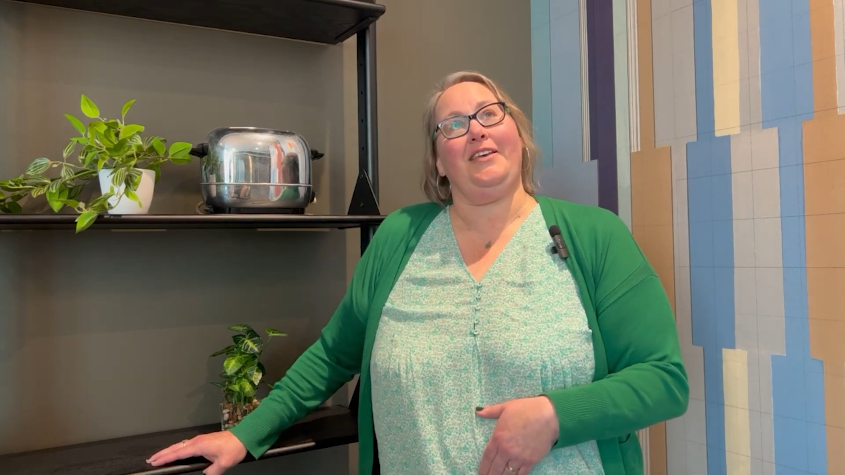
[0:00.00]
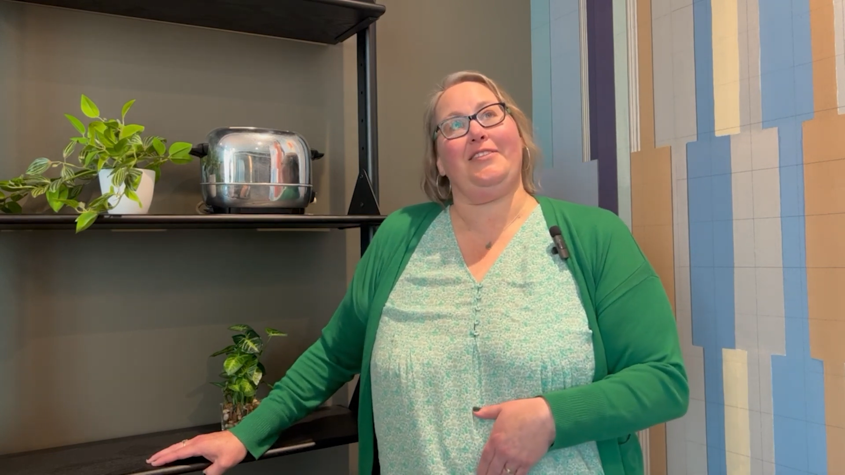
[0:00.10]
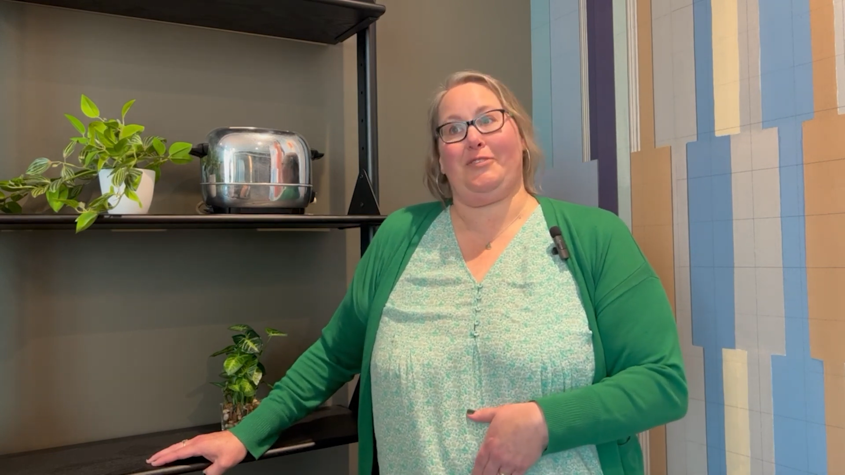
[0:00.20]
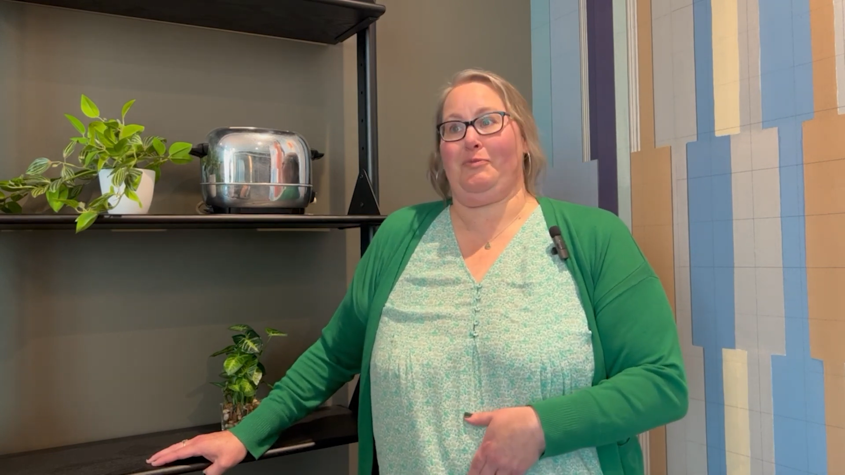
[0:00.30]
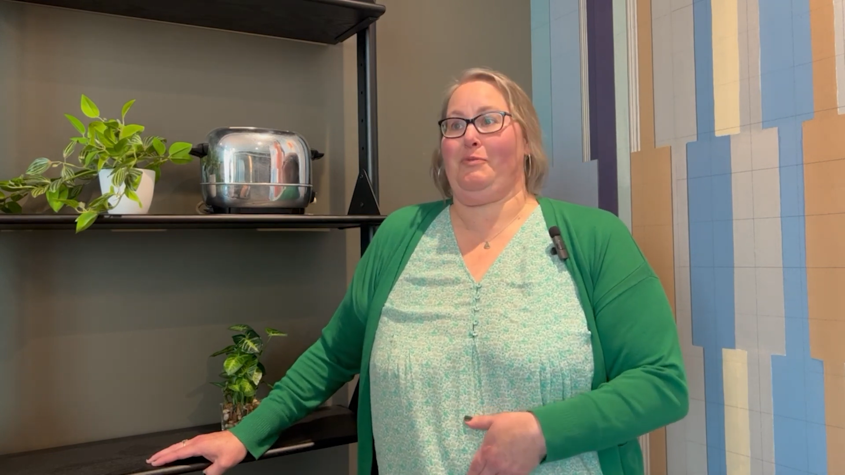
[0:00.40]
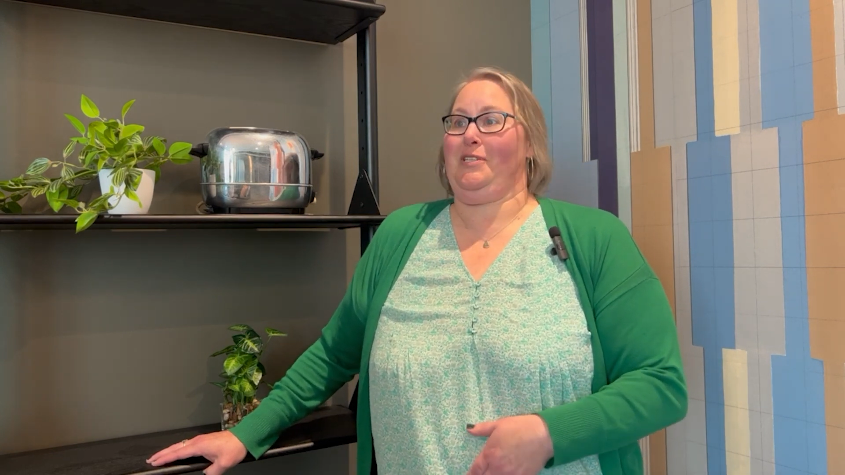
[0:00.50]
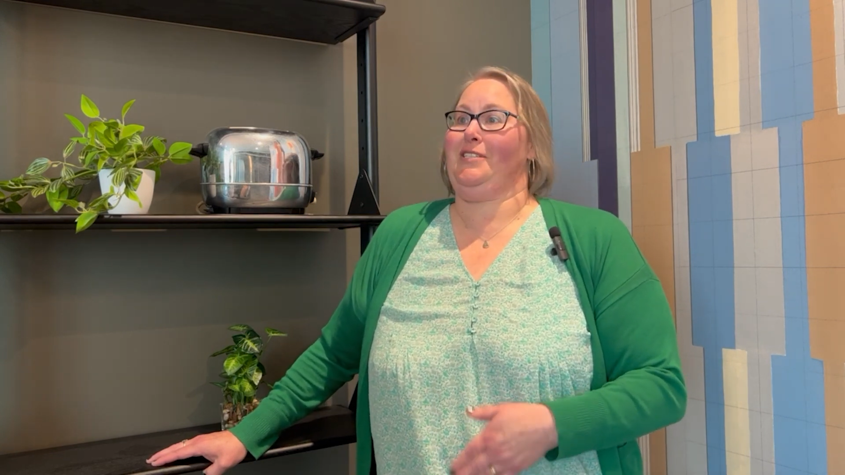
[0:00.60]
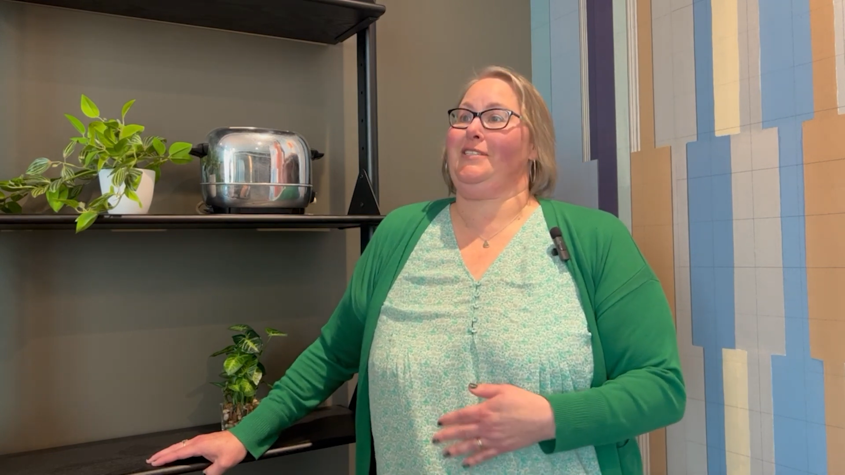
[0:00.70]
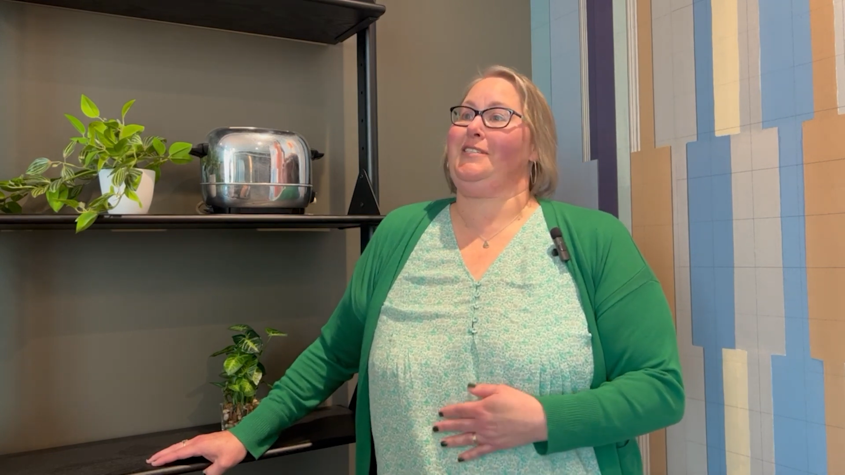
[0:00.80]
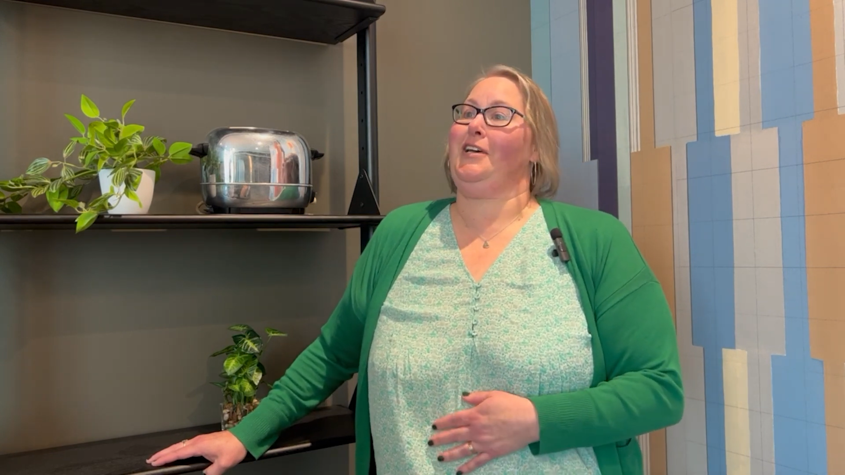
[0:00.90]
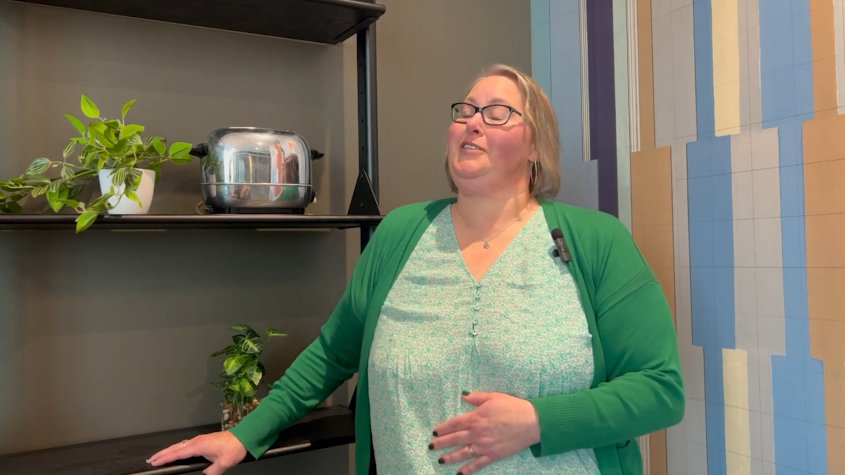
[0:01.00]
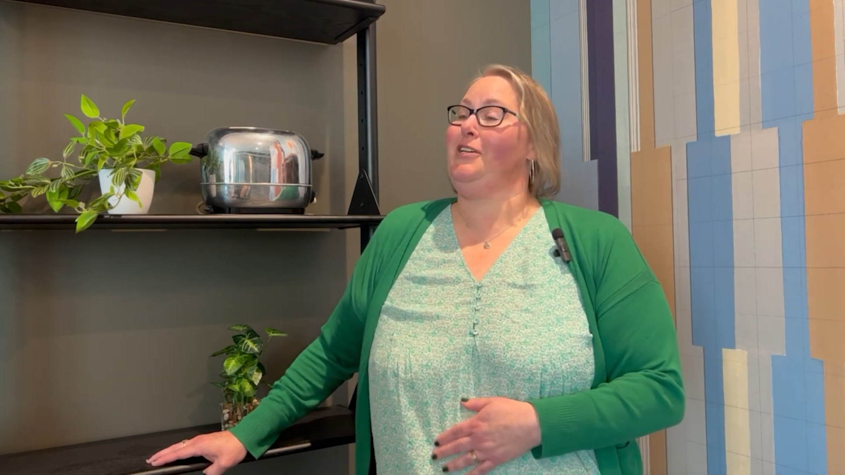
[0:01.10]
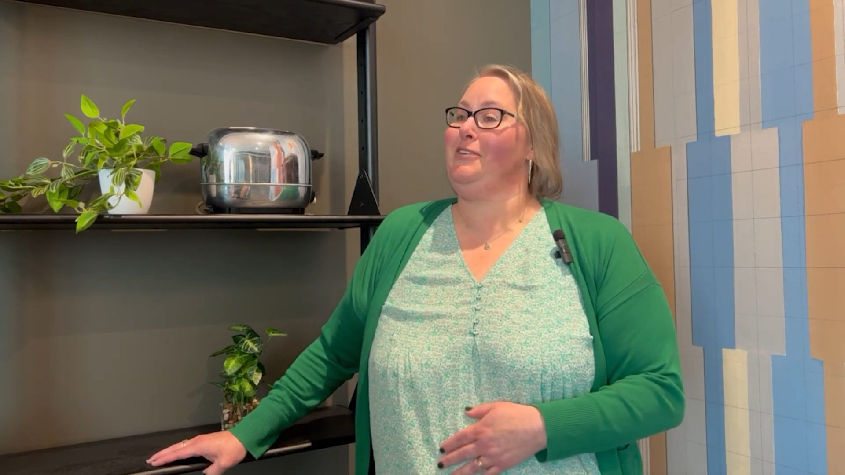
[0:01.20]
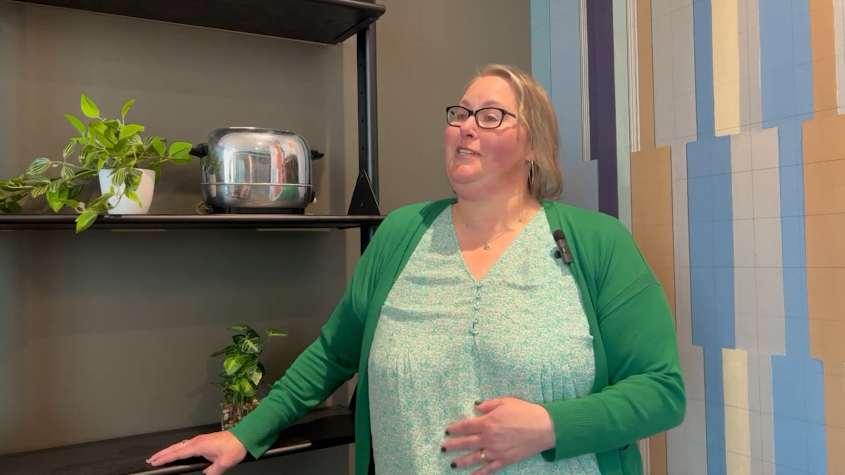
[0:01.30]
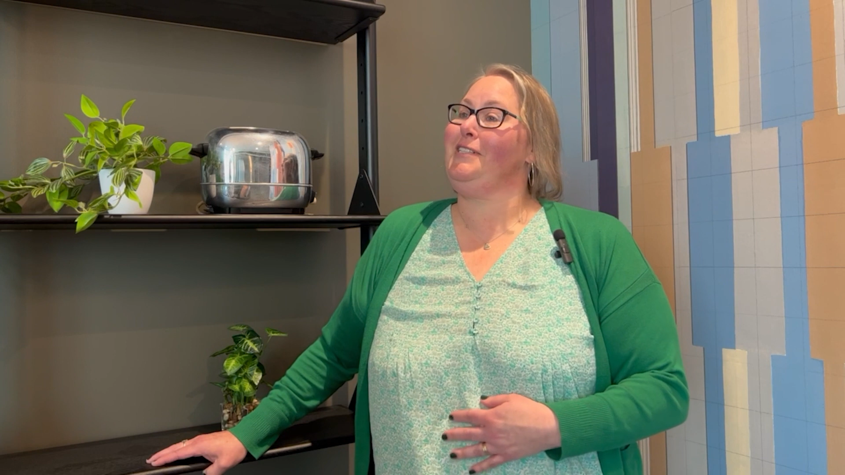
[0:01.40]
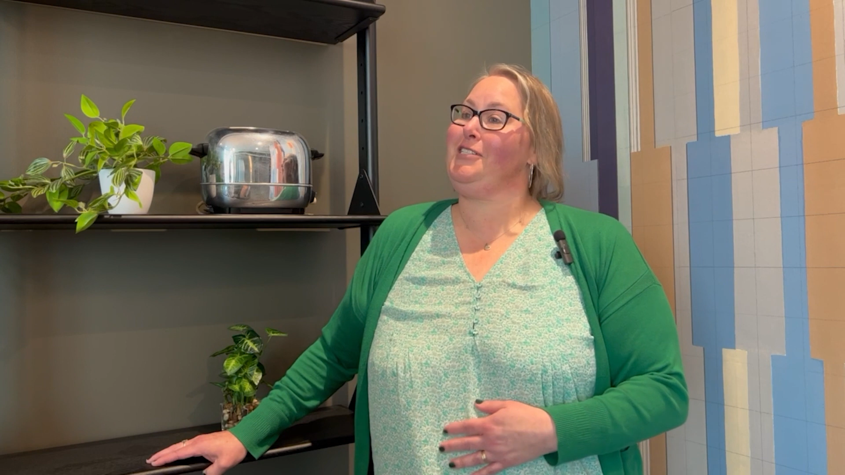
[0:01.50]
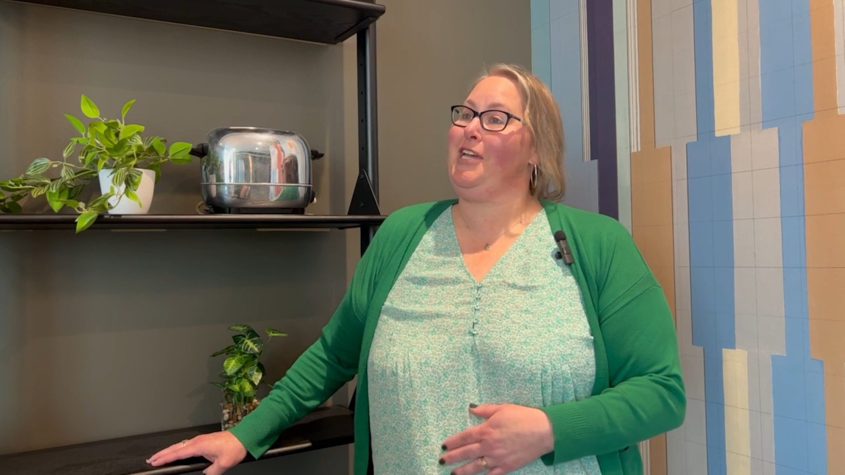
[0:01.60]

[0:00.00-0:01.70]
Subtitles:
this woman is unknowingly